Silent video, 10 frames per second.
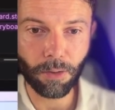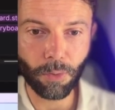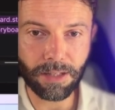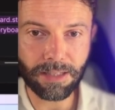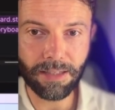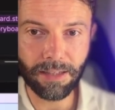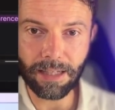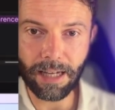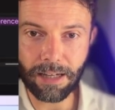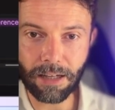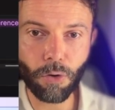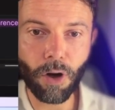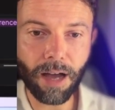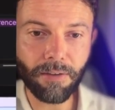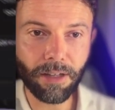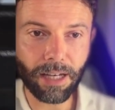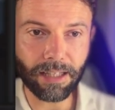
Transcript: We see the knight arriving and